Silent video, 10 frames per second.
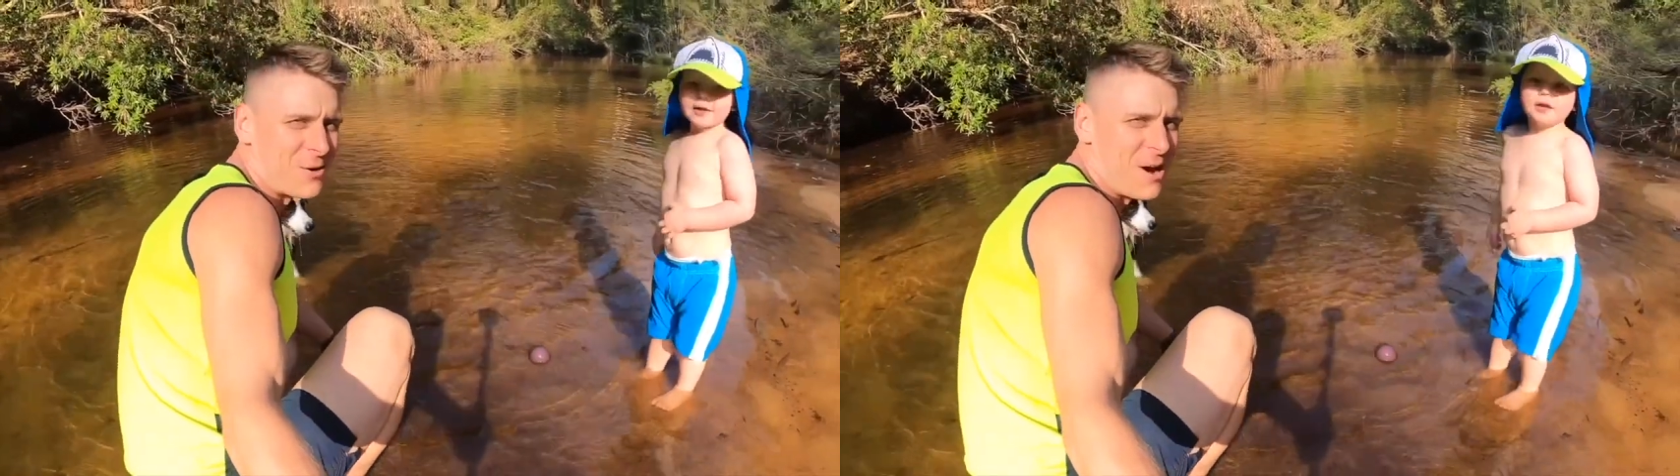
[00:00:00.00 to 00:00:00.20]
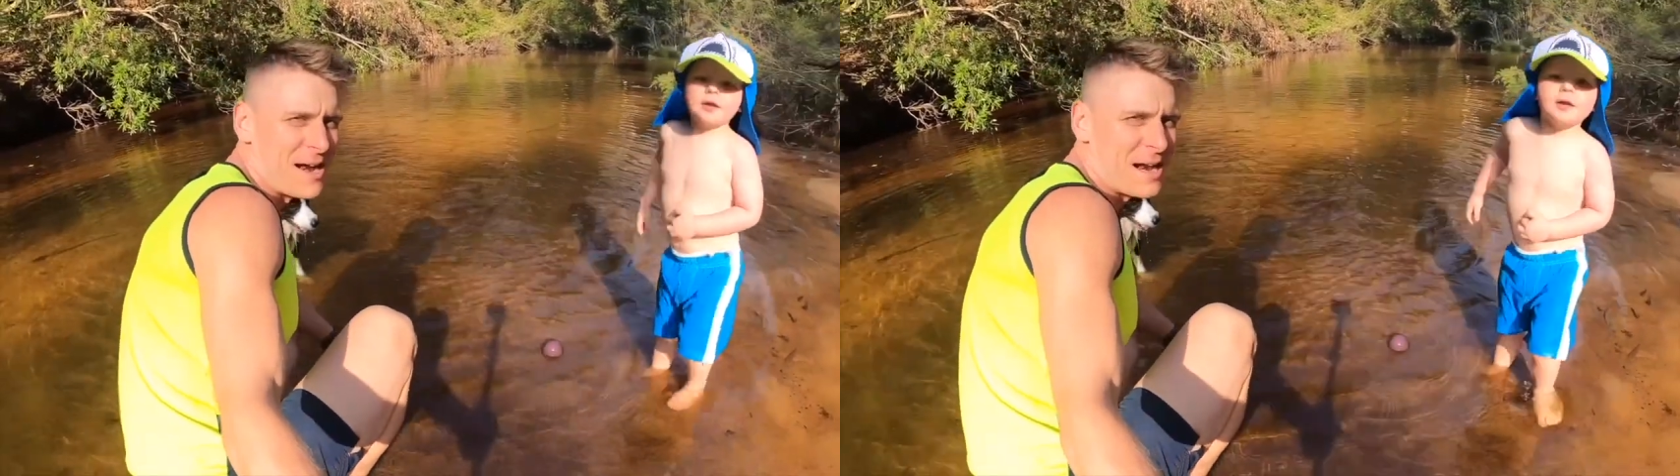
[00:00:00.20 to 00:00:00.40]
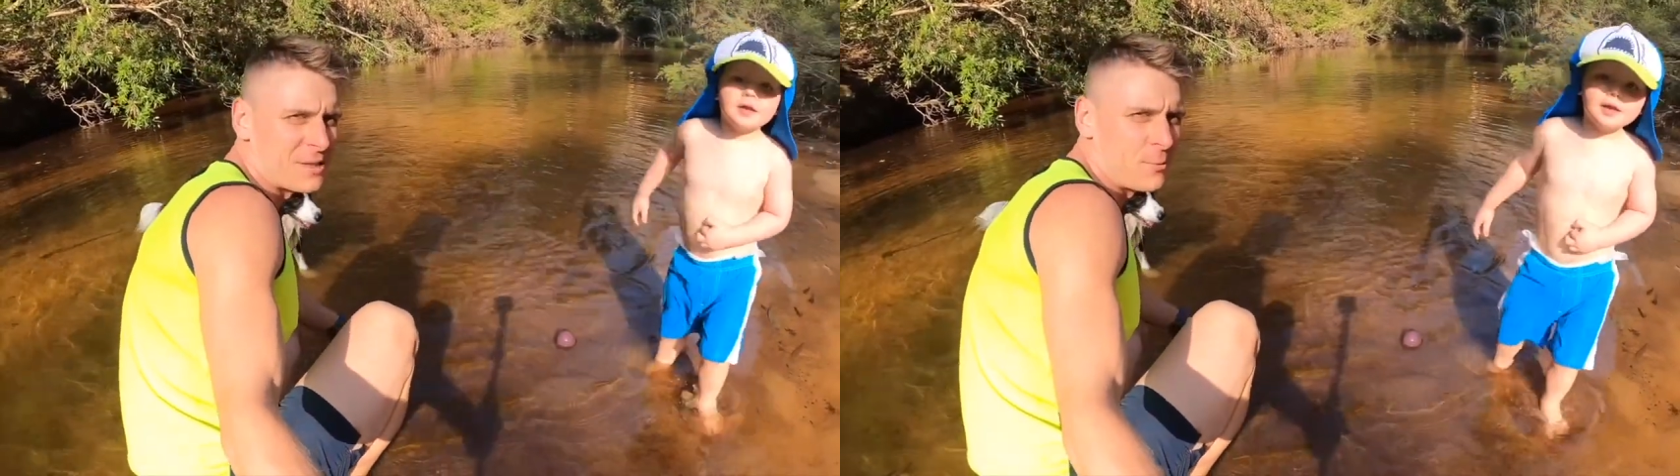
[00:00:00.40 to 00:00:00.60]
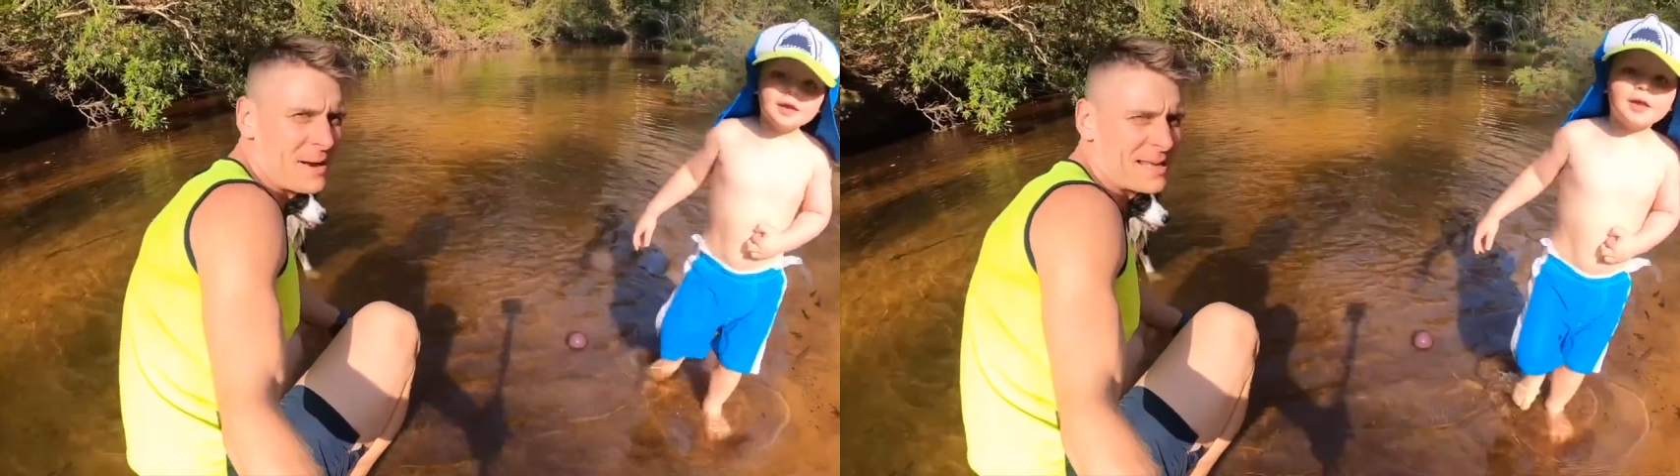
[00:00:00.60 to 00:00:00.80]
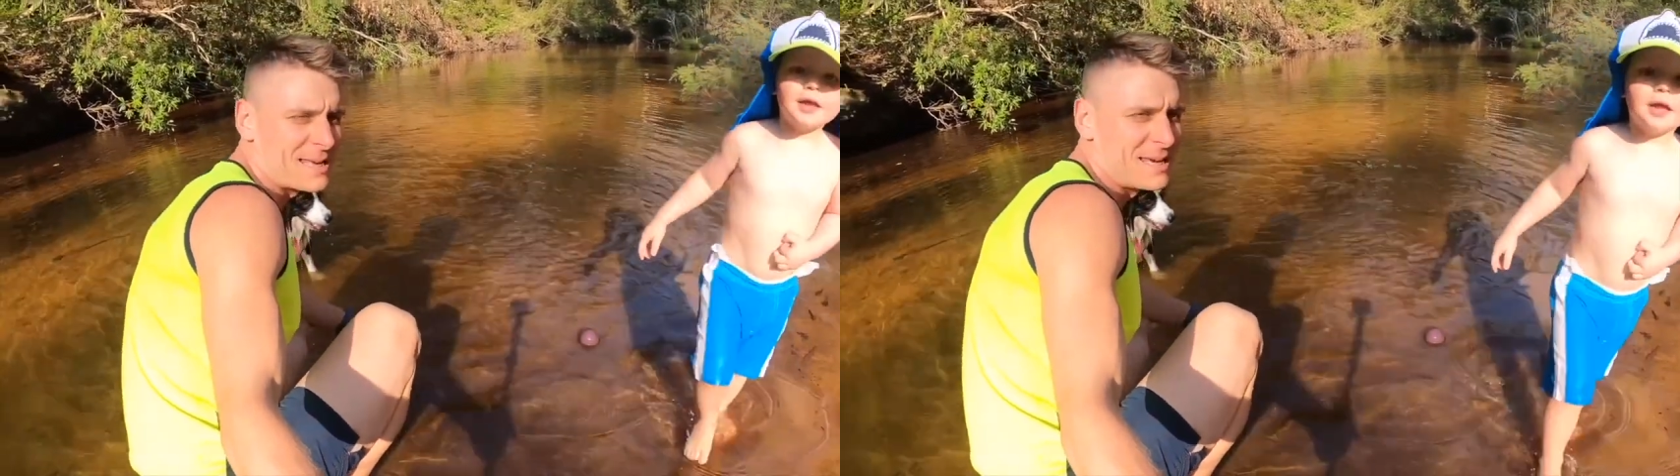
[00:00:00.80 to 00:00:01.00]
all right, another
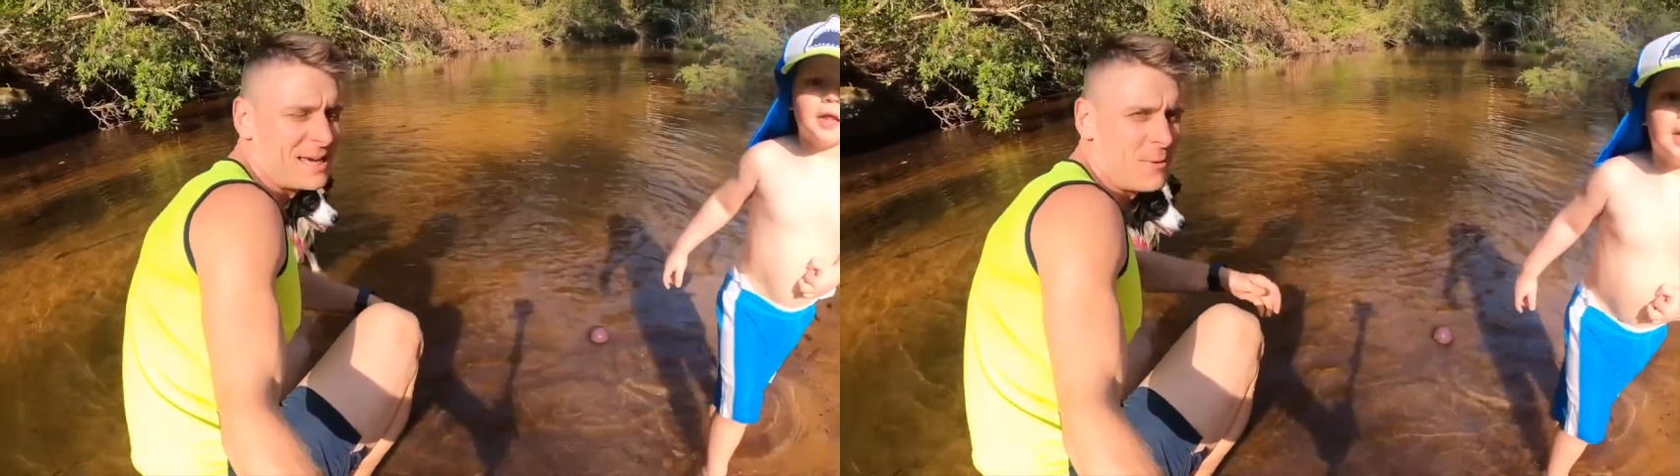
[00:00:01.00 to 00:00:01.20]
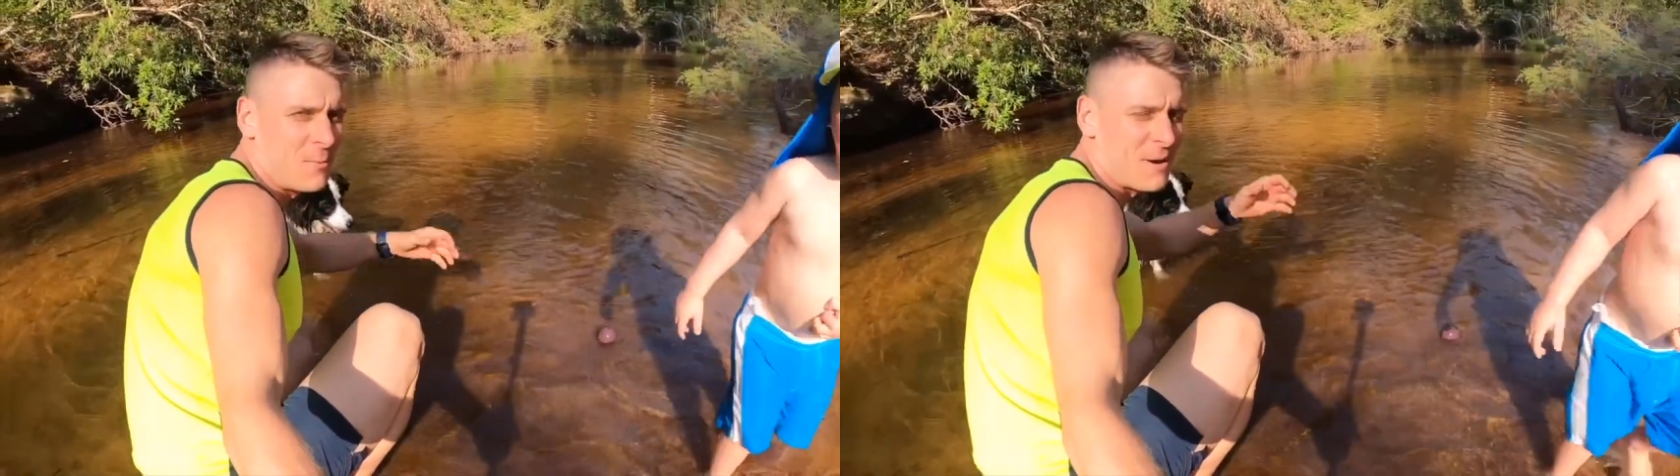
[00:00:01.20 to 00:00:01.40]
week here.